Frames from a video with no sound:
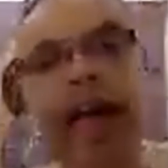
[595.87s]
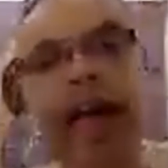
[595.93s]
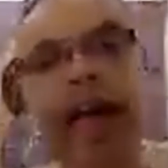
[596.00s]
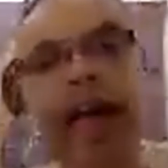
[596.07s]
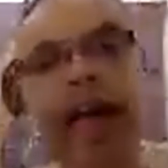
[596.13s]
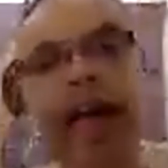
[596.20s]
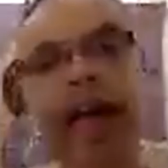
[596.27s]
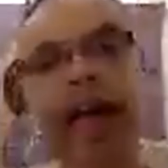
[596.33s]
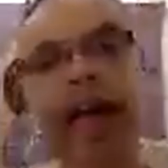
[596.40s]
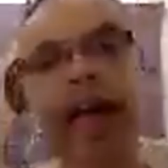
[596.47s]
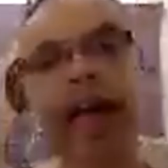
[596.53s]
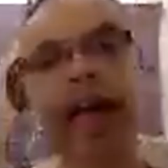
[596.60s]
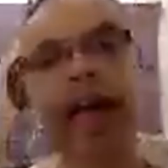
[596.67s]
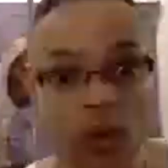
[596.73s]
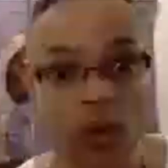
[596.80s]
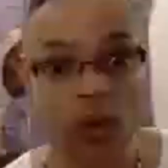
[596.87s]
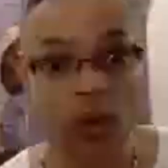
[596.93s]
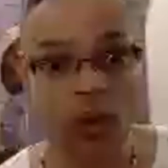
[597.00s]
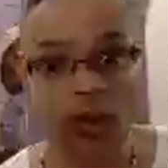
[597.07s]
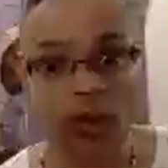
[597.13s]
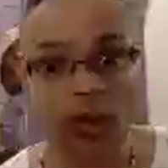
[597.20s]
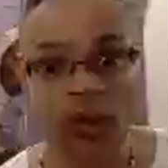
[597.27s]
to you.
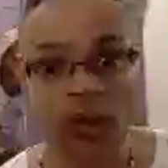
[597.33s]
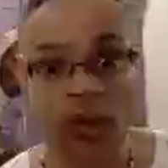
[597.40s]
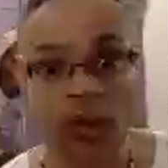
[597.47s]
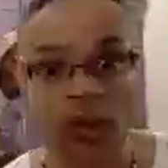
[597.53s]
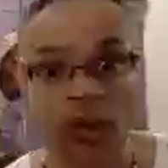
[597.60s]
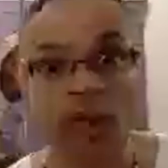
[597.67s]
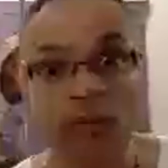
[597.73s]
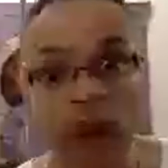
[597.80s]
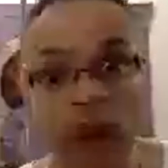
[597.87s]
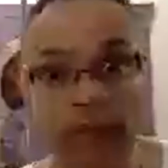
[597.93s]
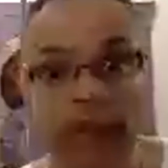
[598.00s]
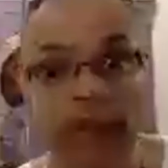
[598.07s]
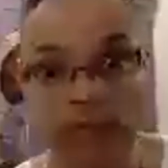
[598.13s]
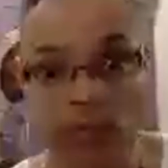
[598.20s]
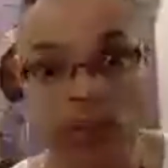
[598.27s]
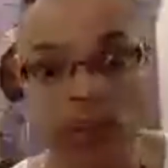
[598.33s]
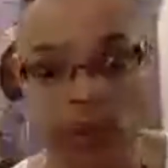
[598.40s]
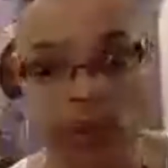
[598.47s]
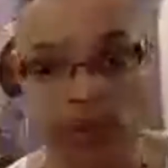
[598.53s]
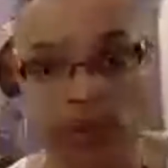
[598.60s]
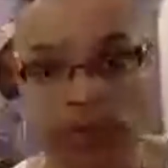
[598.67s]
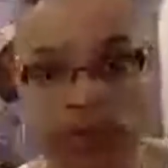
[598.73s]
It is responding to you.